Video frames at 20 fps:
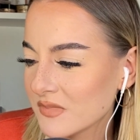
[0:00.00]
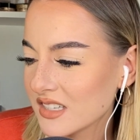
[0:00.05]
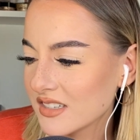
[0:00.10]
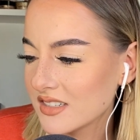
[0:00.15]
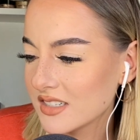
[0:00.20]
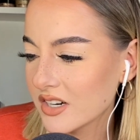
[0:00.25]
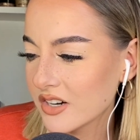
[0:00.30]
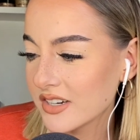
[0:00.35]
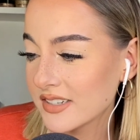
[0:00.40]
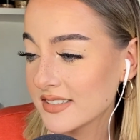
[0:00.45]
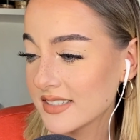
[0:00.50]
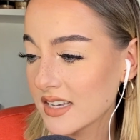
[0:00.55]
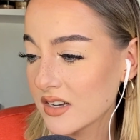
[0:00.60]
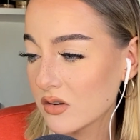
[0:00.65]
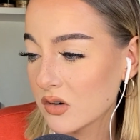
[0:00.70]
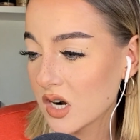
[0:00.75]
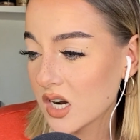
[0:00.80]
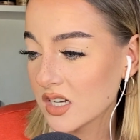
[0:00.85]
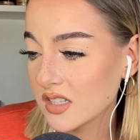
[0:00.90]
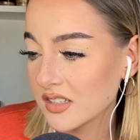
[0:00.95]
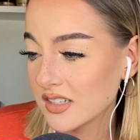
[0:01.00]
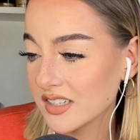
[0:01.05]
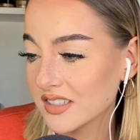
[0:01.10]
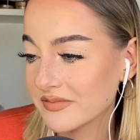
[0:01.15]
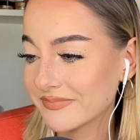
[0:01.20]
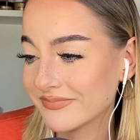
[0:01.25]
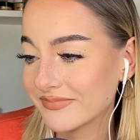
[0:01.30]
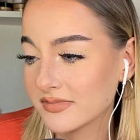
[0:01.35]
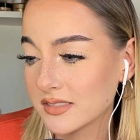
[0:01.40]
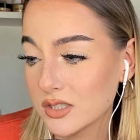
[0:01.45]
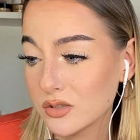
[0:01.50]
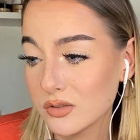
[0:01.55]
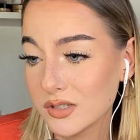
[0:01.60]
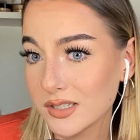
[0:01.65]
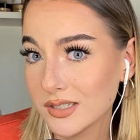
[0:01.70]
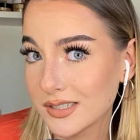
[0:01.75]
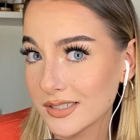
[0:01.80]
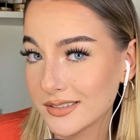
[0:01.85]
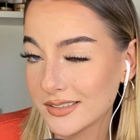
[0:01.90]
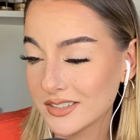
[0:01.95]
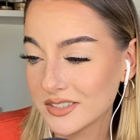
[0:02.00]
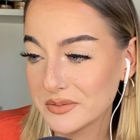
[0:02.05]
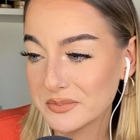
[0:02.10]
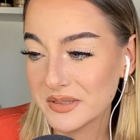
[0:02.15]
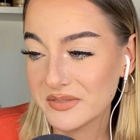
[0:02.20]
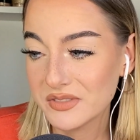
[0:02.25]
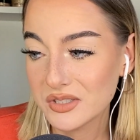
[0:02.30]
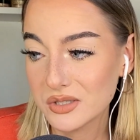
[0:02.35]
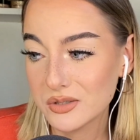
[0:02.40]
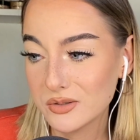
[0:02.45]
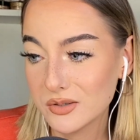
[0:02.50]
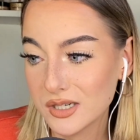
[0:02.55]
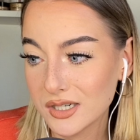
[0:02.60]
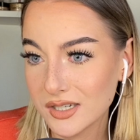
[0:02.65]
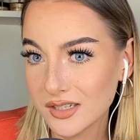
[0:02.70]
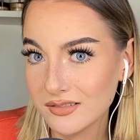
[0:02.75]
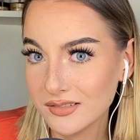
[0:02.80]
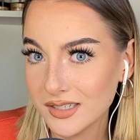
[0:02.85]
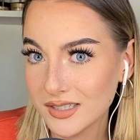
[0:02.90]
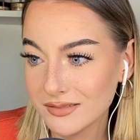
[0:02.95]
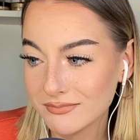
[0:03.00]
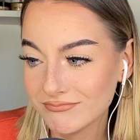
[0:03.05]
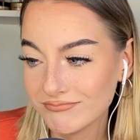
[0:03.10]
Dare I say crawly? You can kill them if they're crawly.